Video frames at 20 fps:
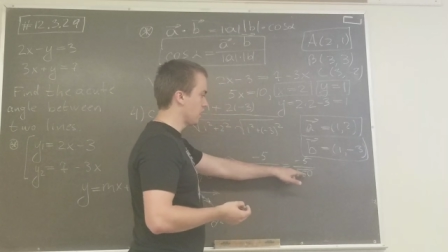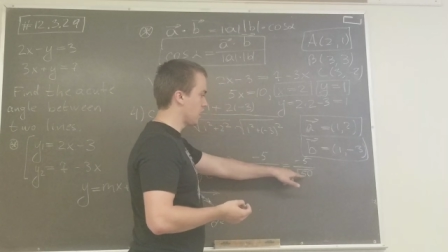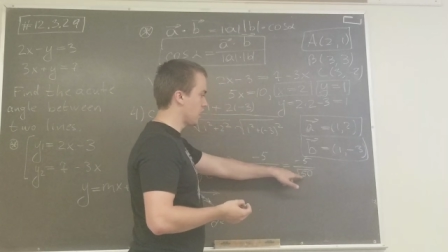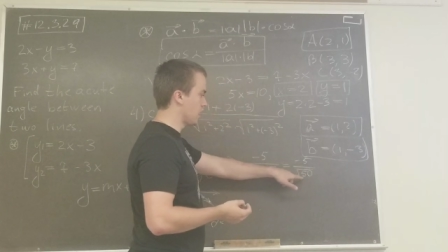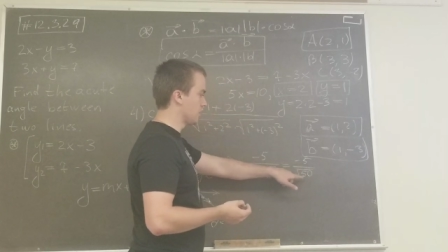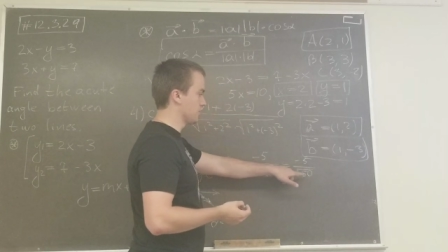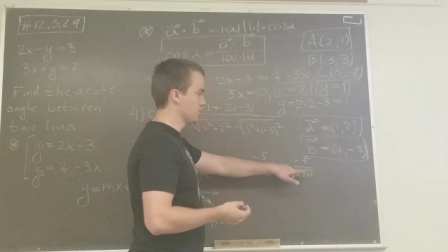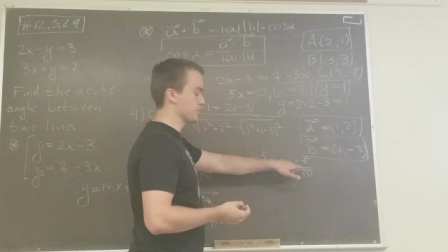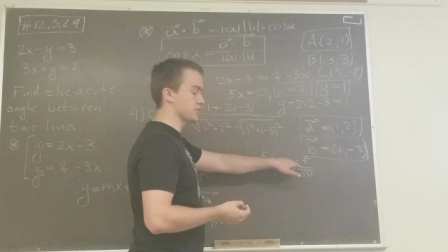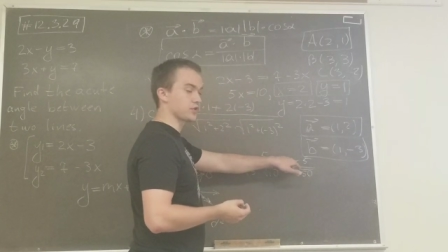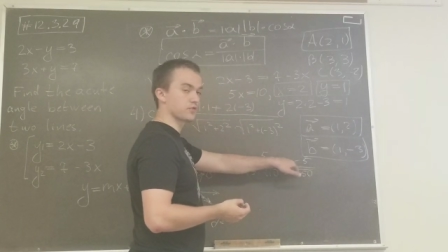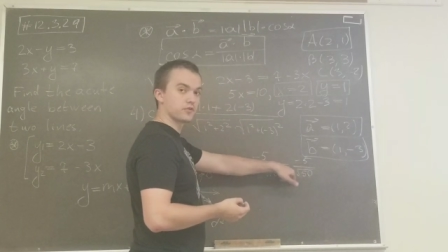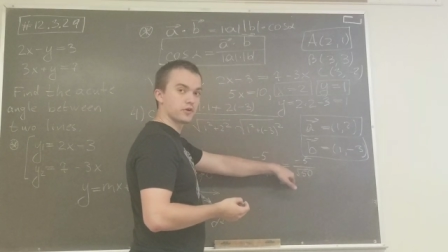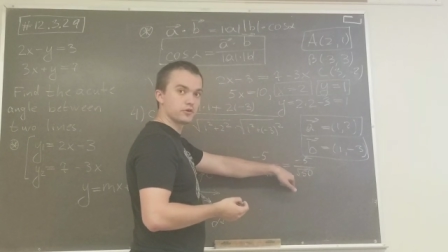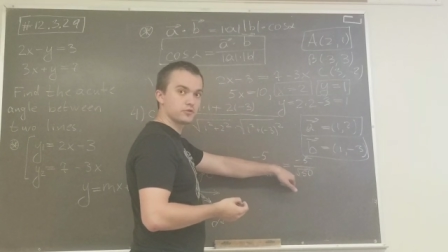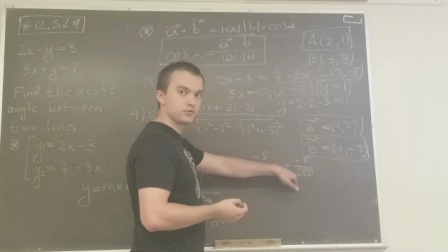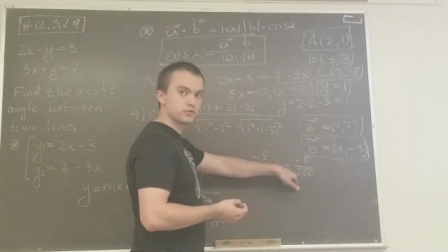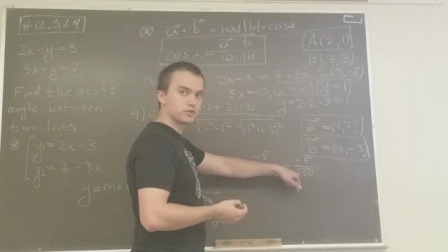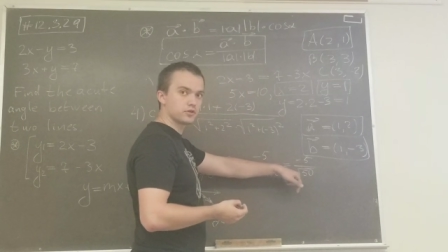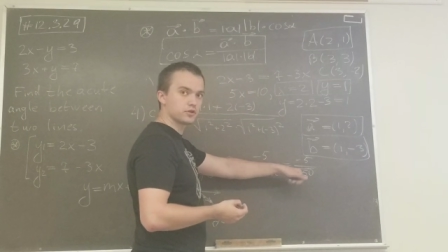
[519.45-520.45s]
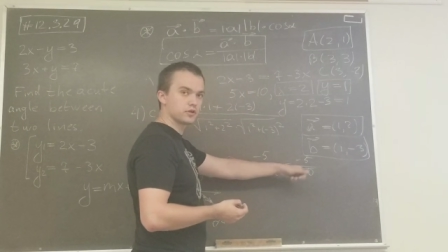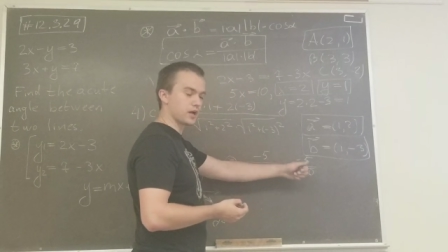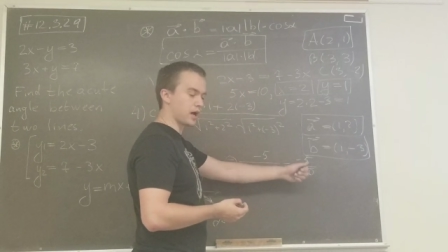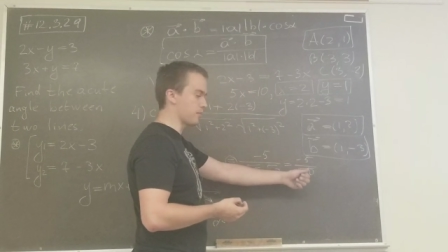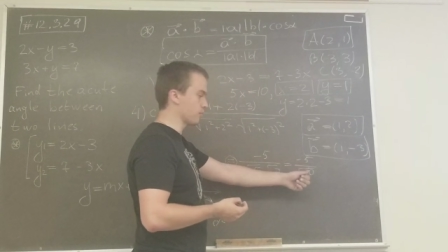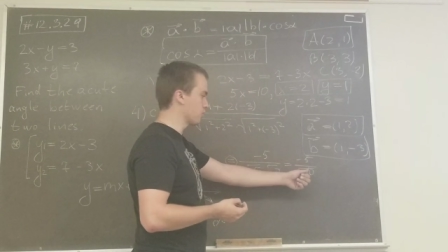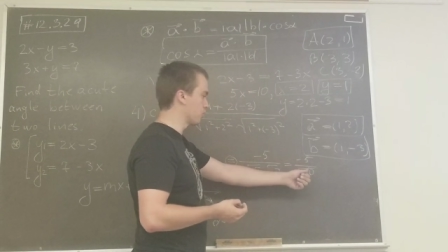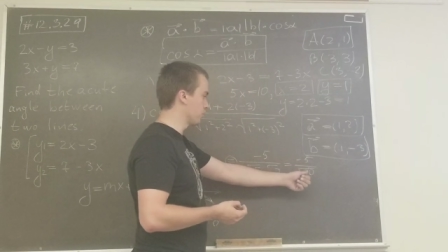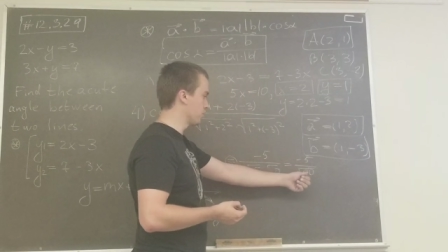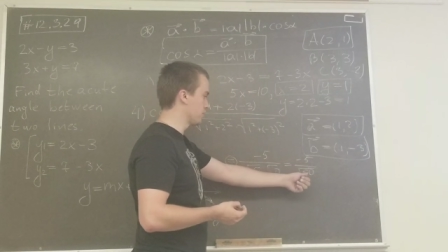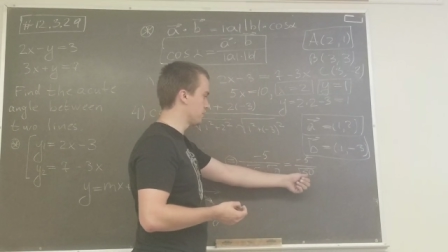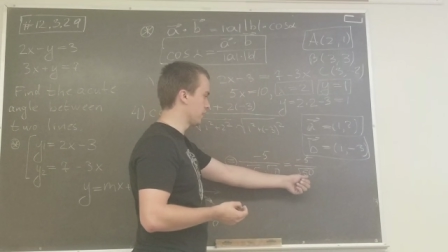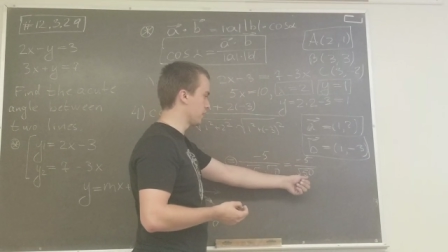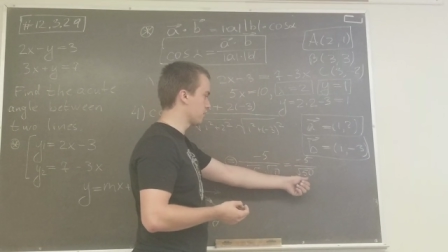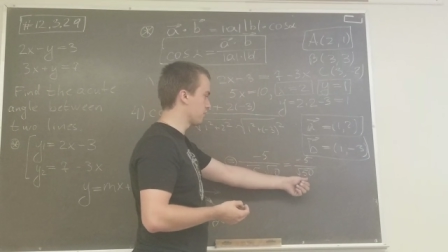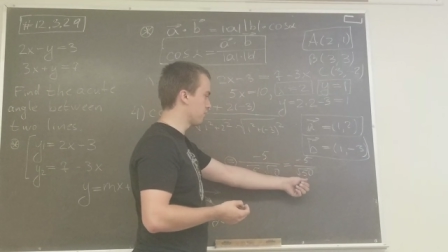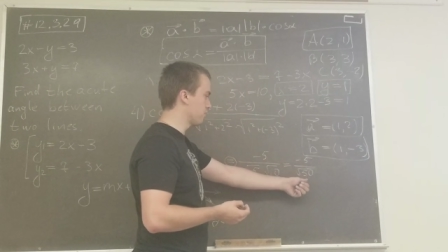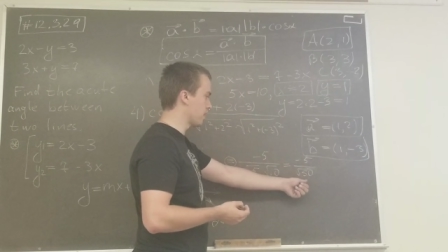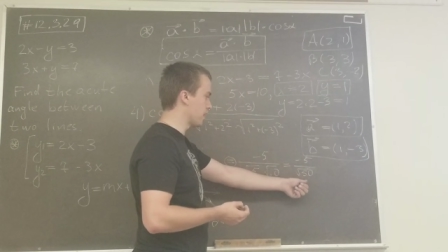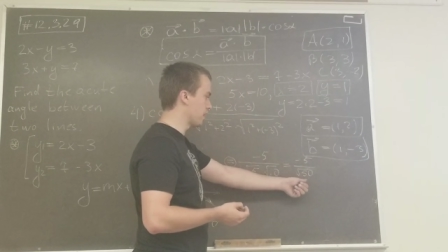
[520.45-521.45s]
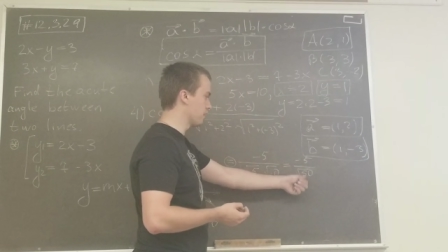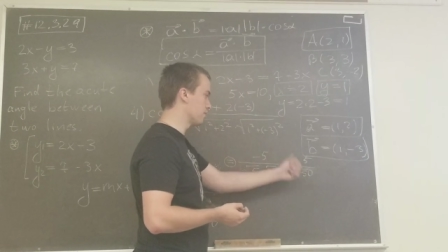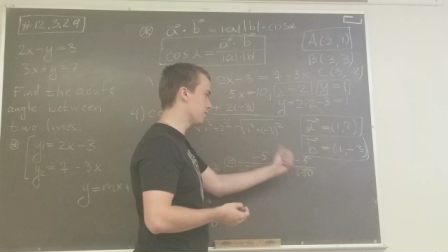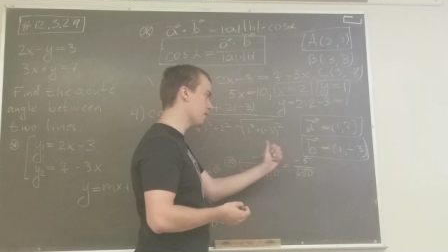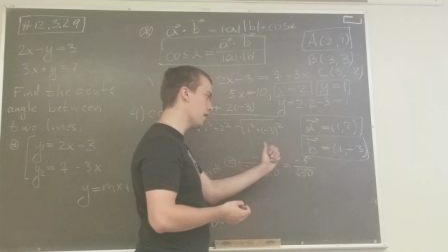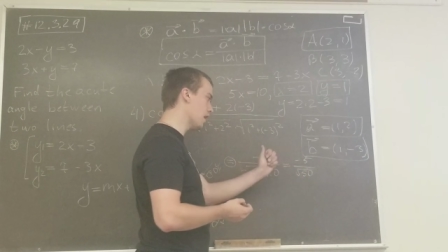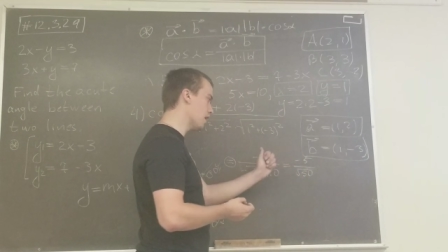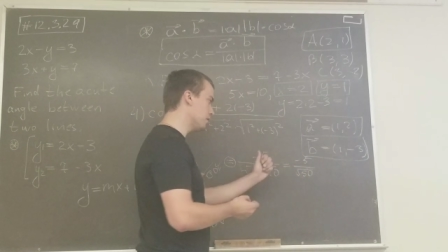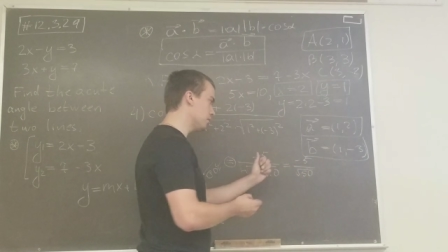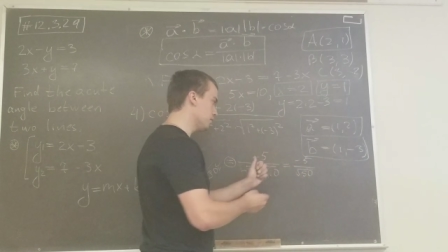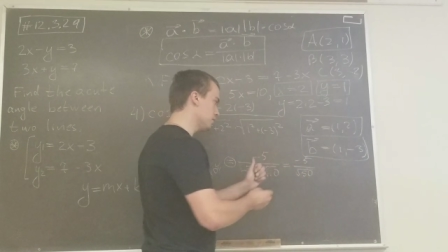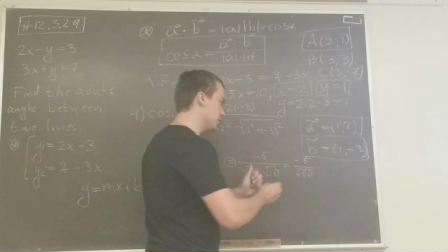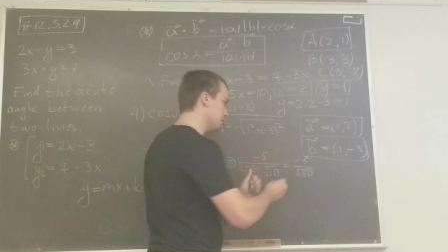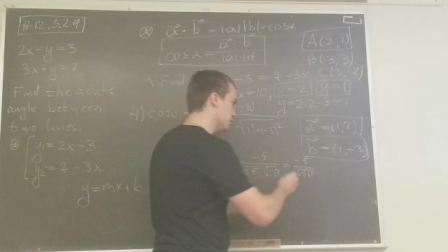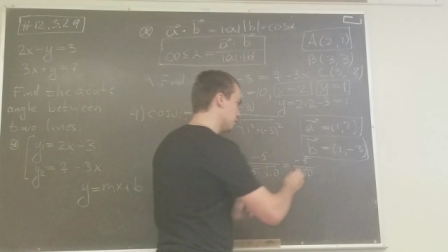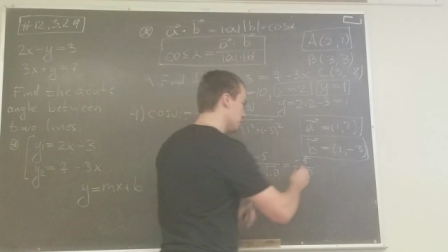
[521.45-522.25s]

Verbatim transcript: under square root. I'm going to take 5 out,